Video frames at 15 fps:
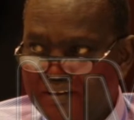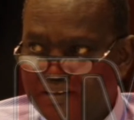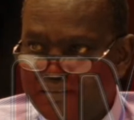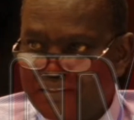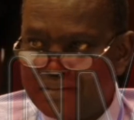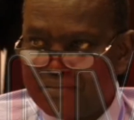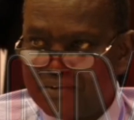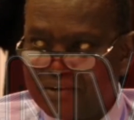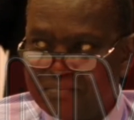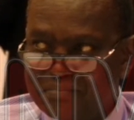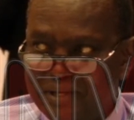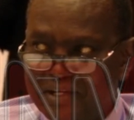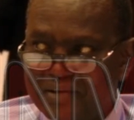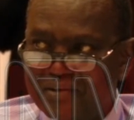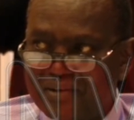that my,
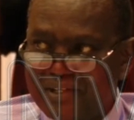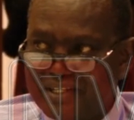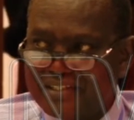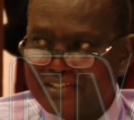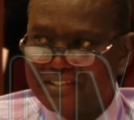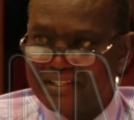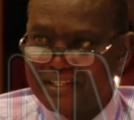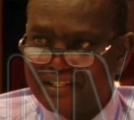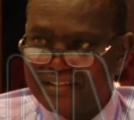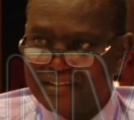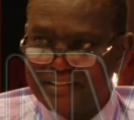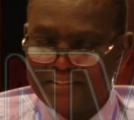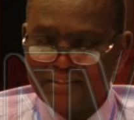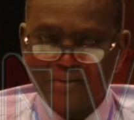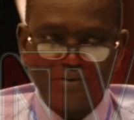my colleagues in
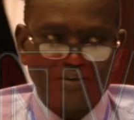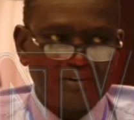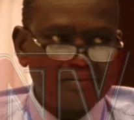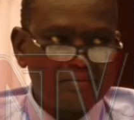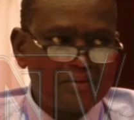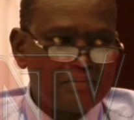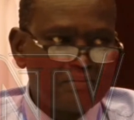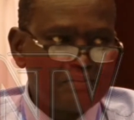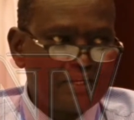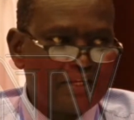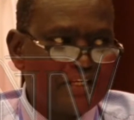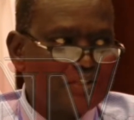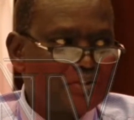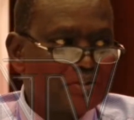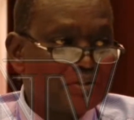this hall begin to